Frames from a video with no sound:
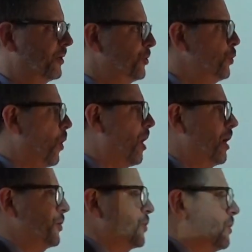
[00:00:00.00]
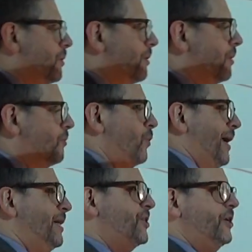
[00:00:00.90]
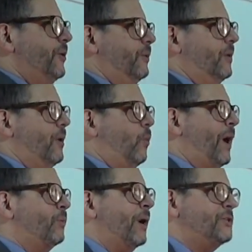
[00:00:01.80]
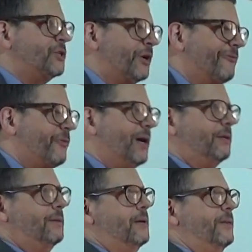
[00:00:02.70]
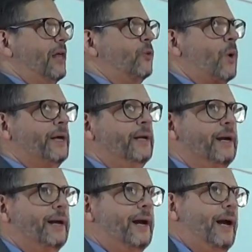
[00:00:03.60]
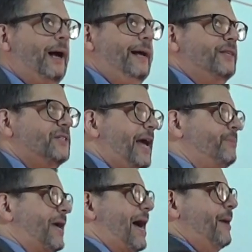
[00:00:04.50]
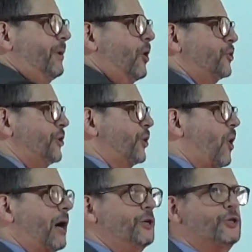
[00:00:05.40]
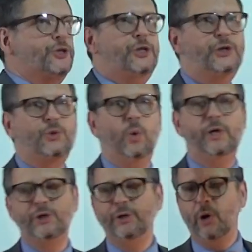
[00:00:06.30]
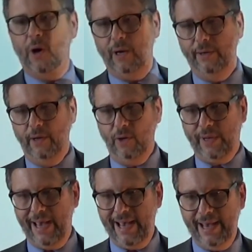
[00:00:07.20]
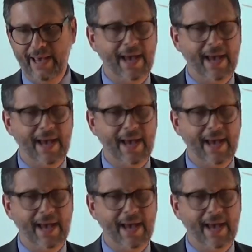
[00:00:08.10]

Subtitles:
Two cars run into you. One runs into your foot, the other one at the same time goes into your yard, destroys your yard, okay?